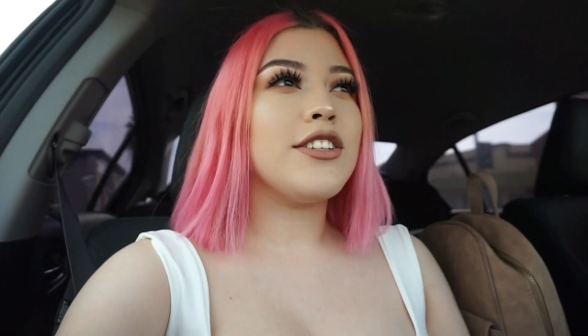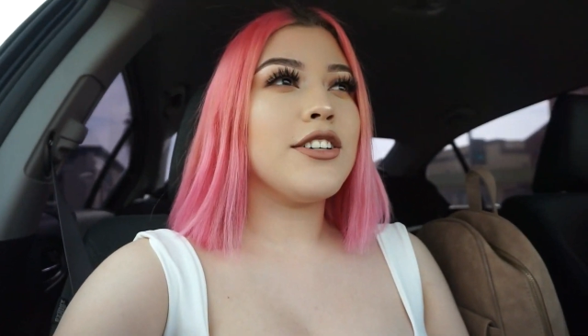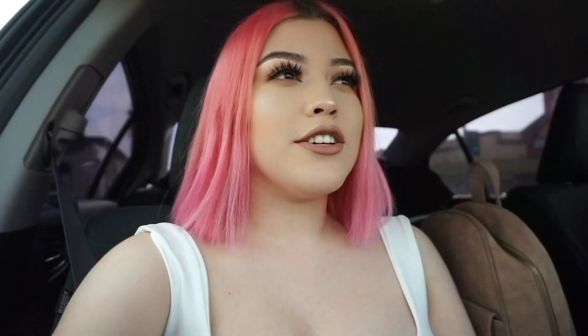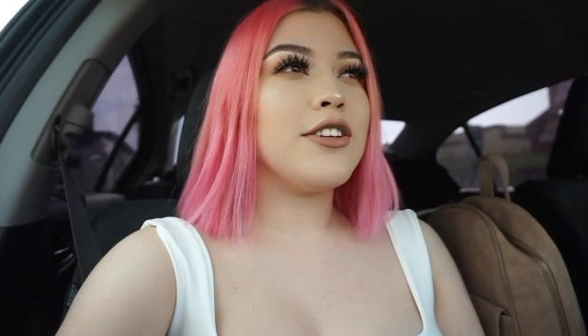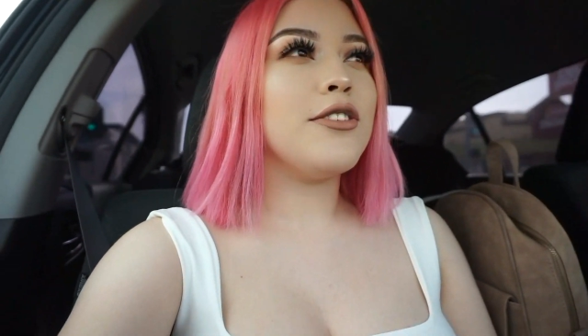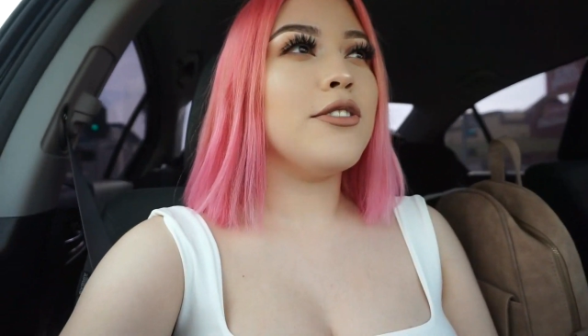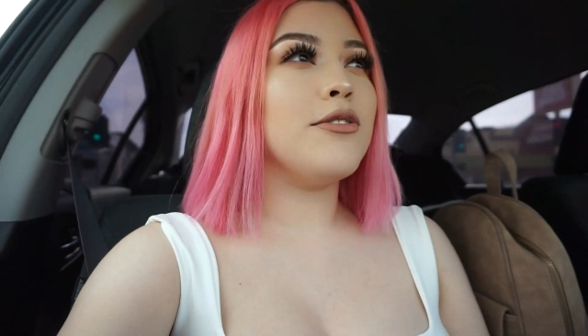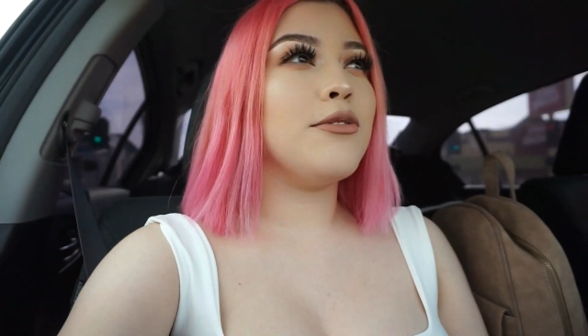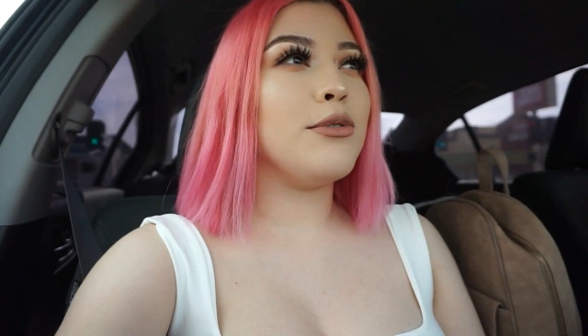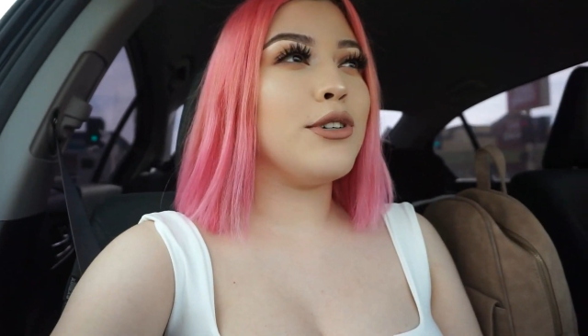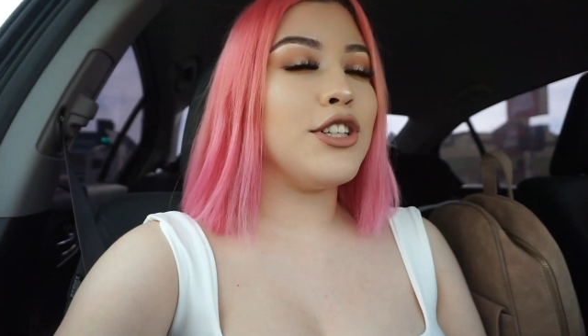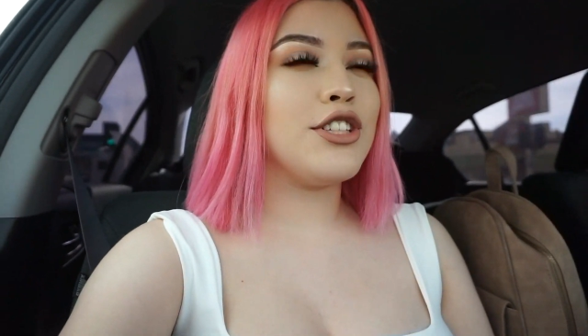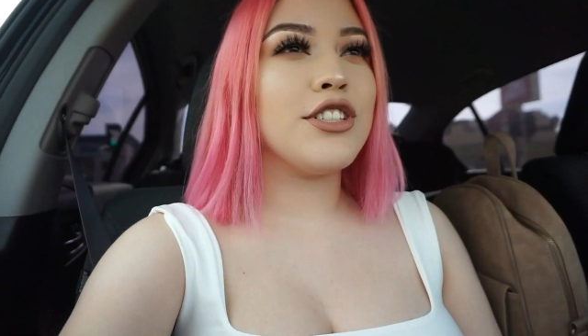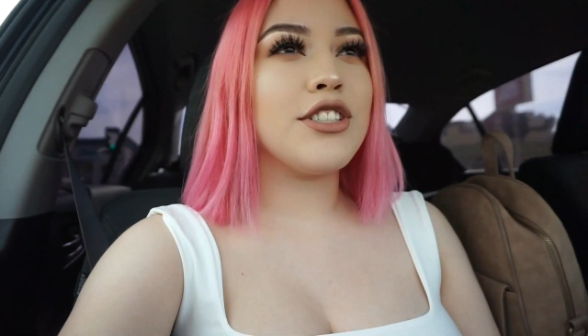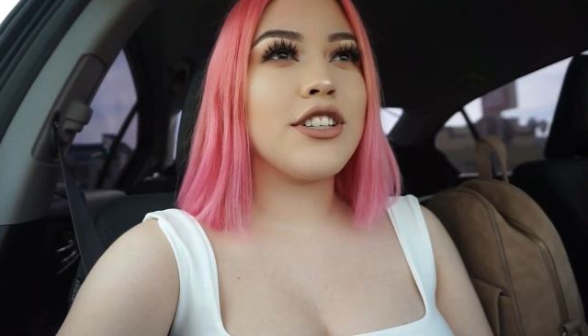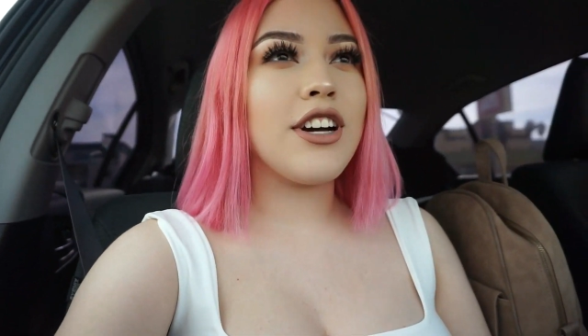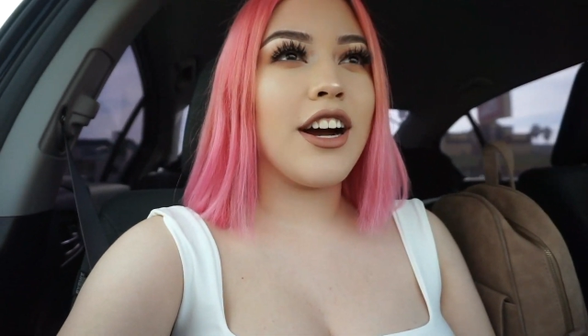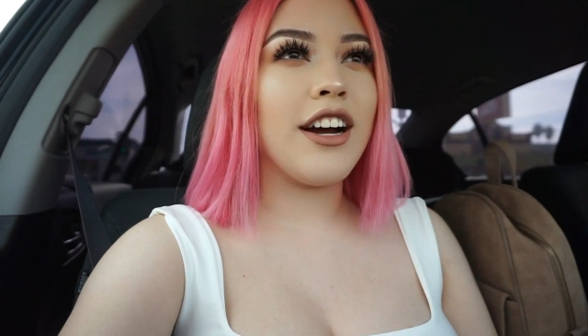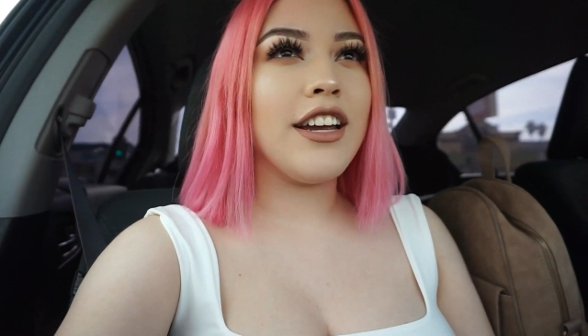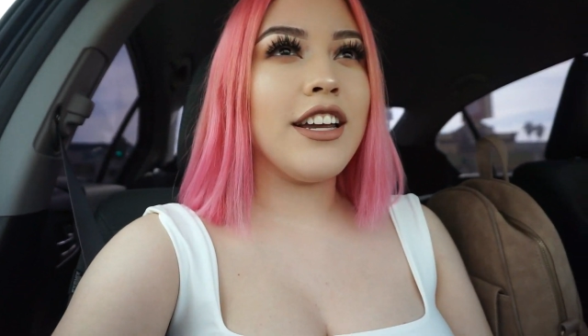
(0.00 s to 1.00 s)
So we
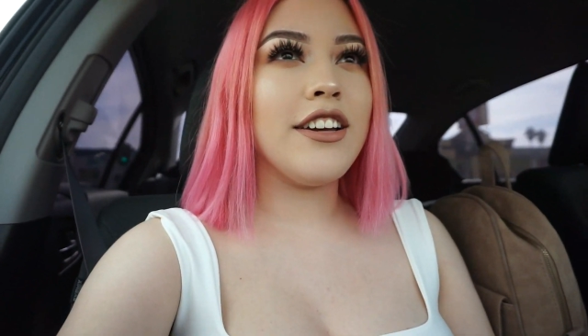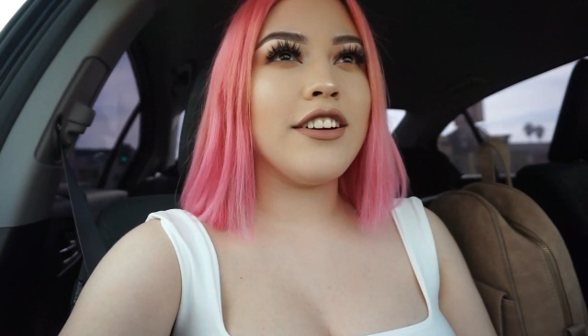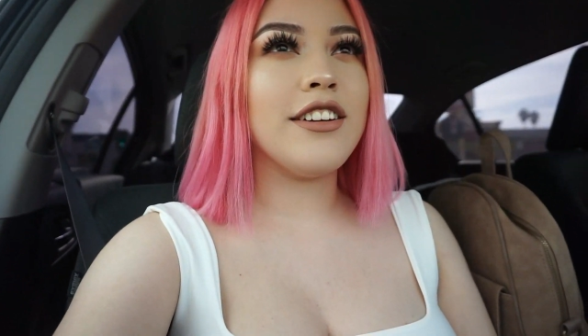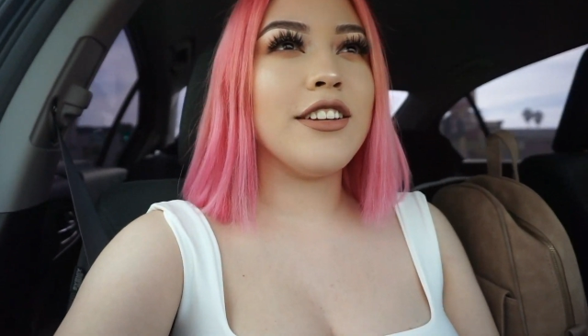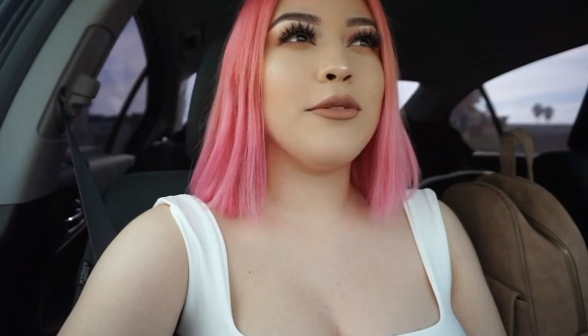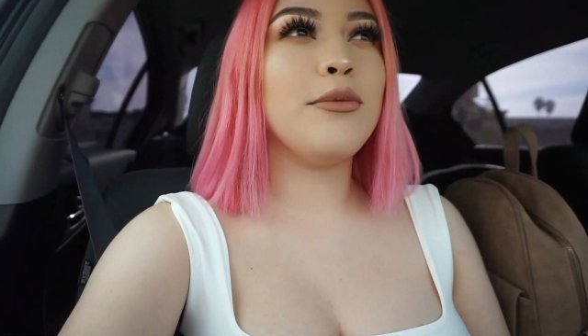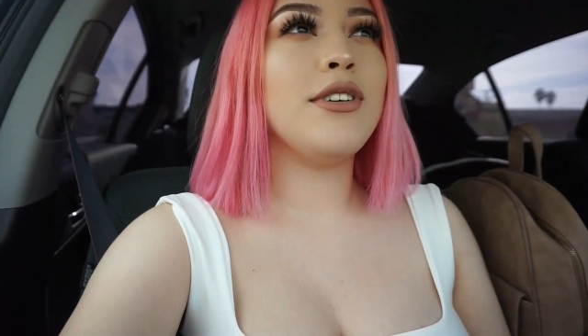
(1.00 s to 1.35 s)
just got here and